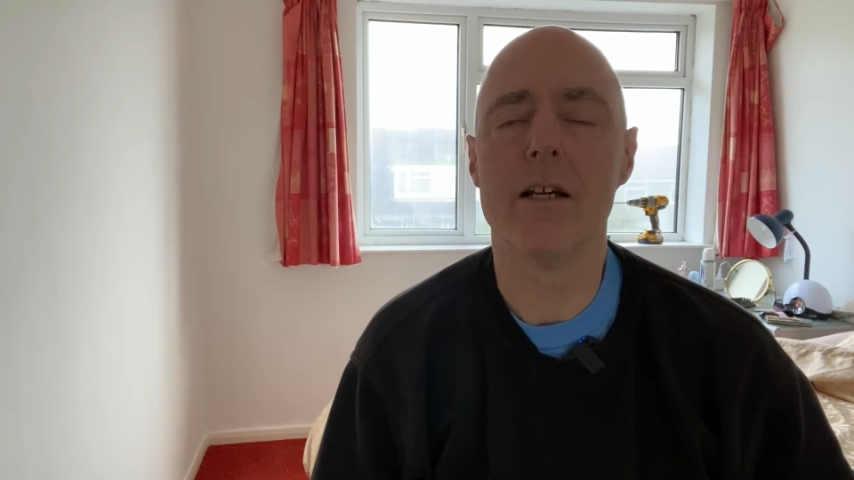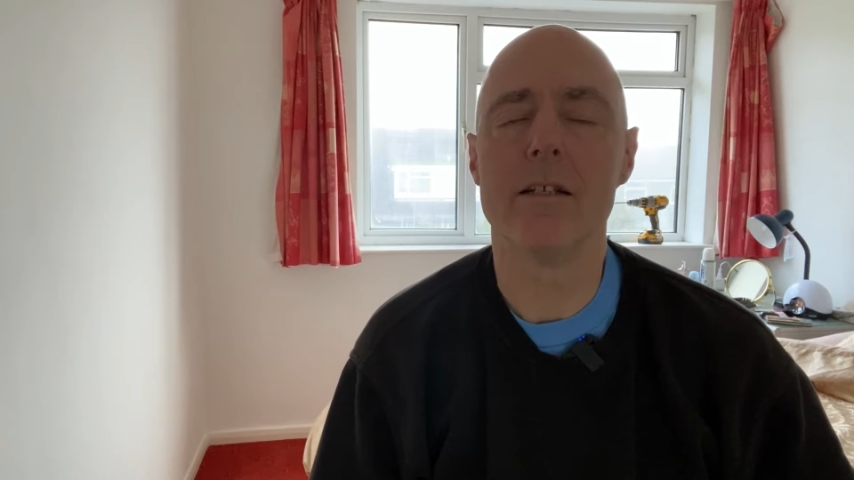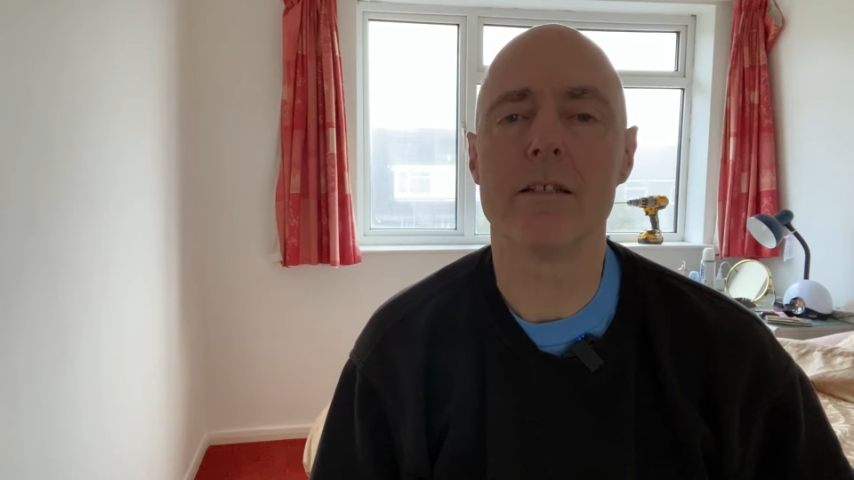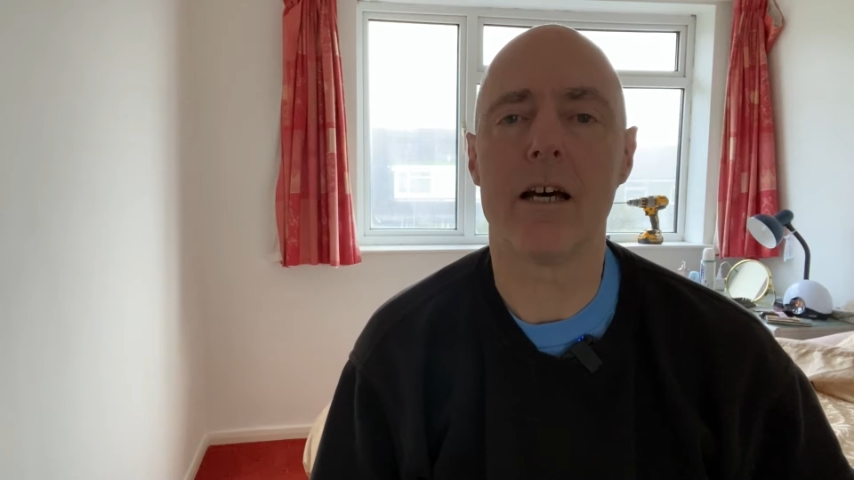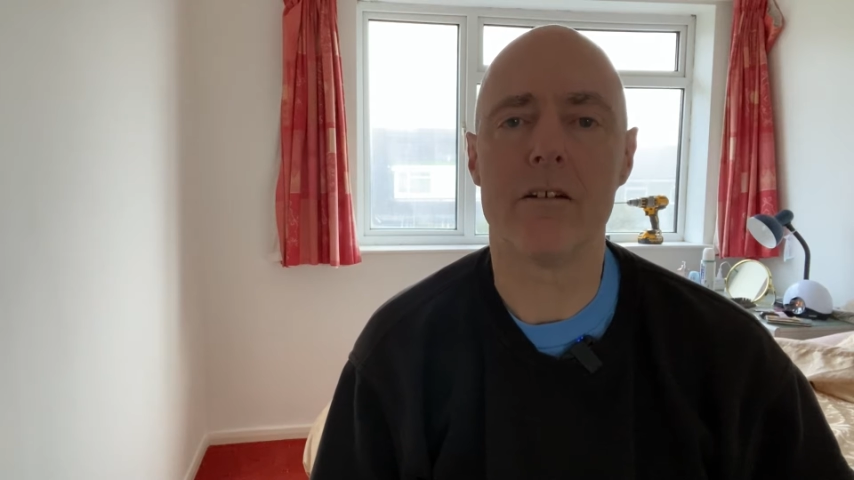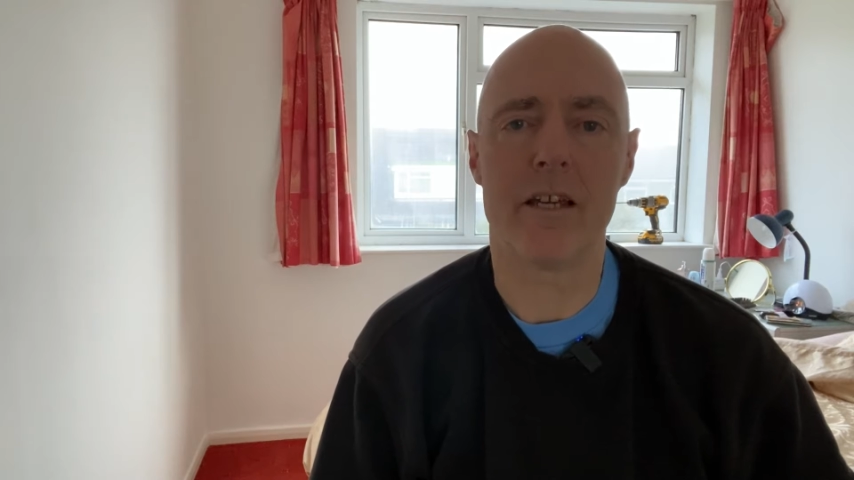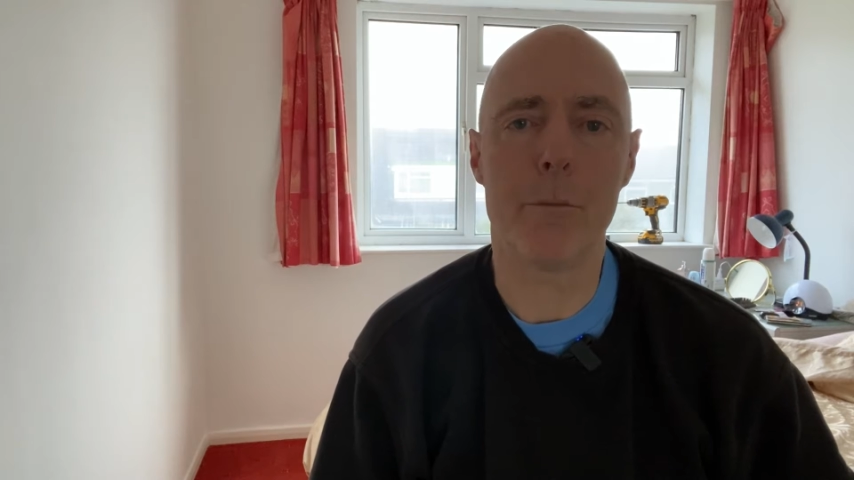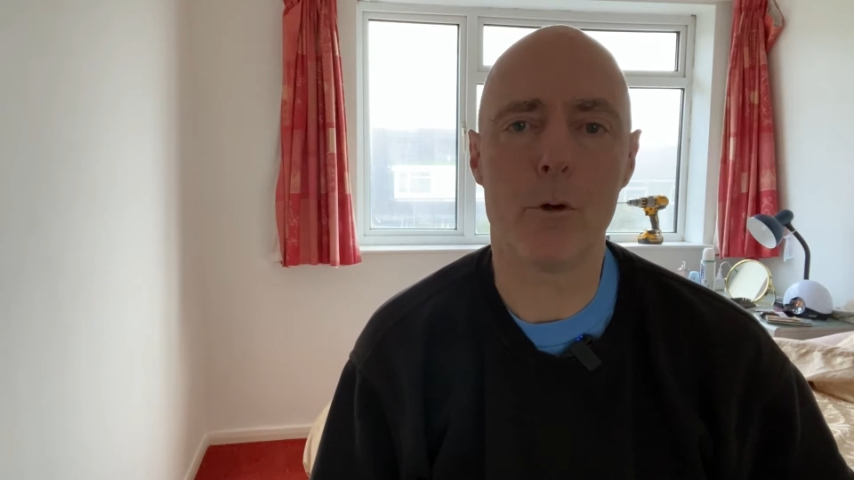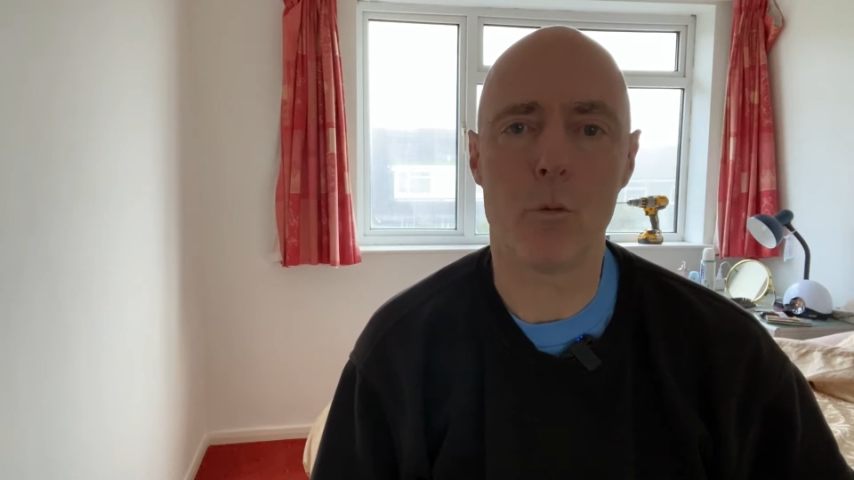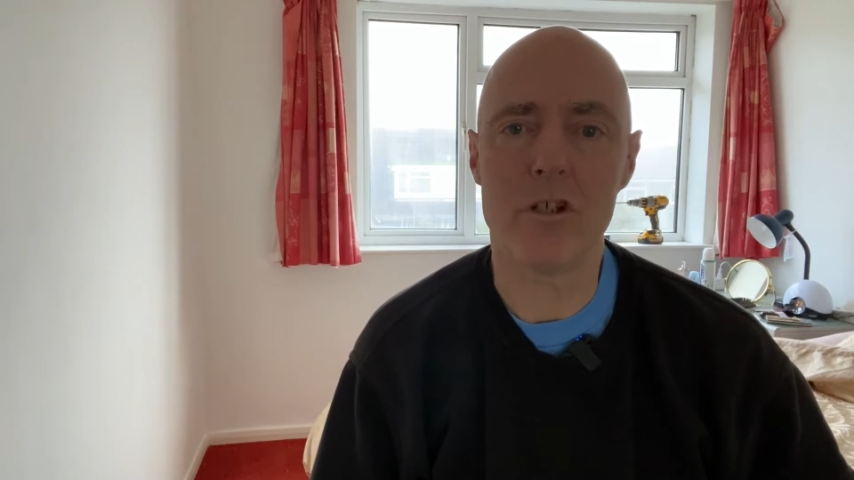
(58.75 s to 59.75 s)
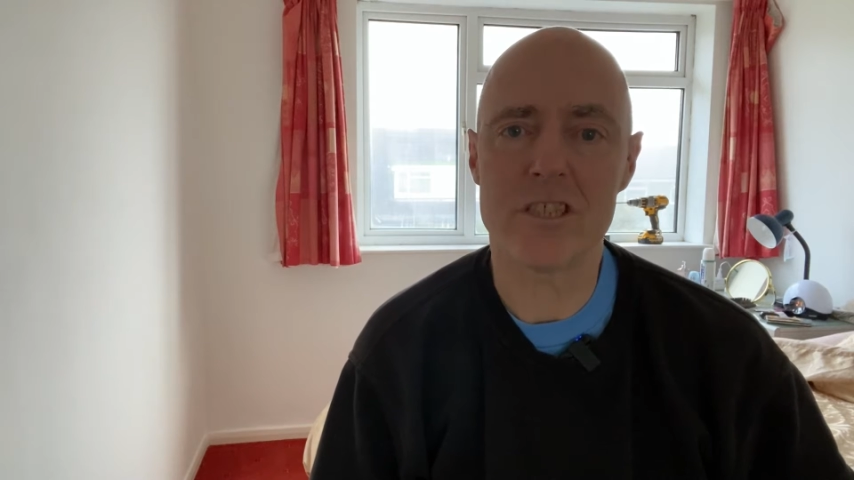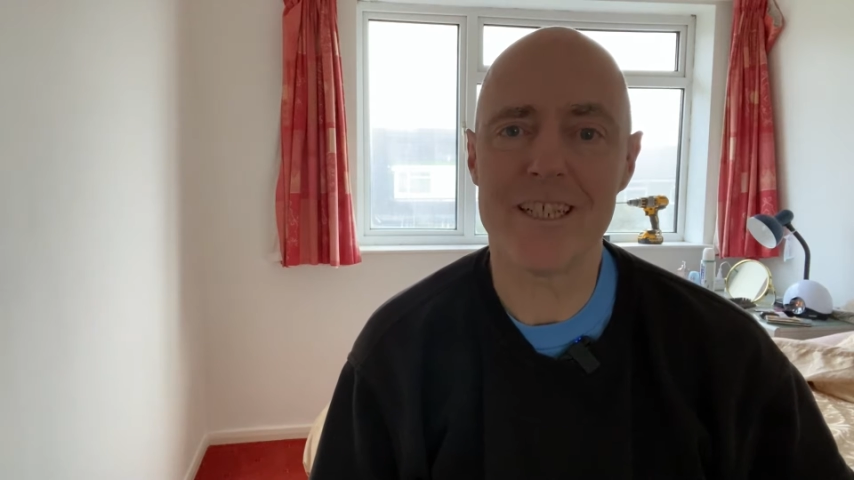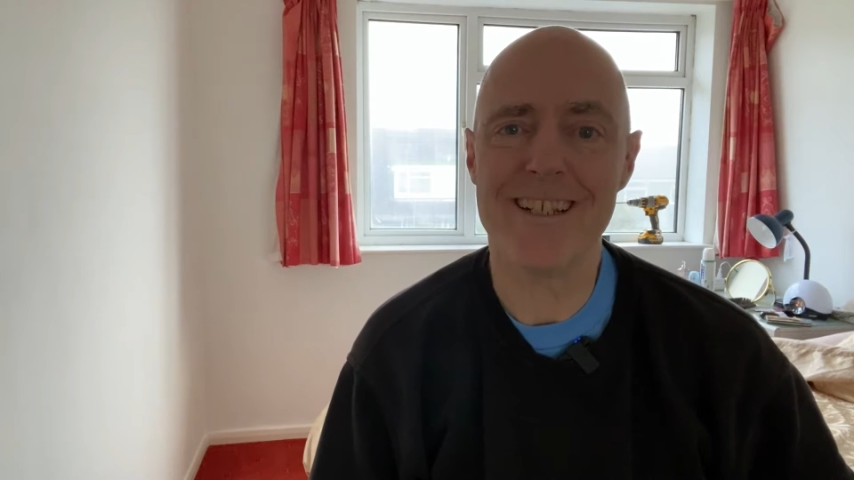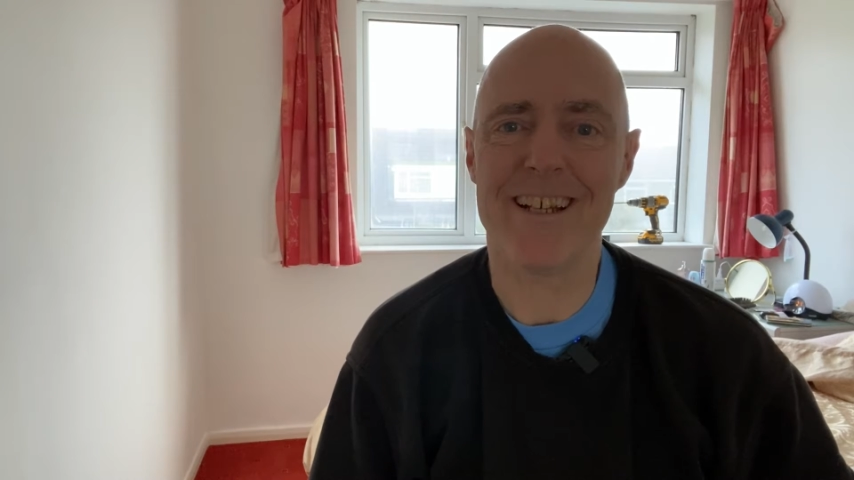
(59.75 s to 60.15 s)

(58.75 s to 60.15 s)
So keep on watching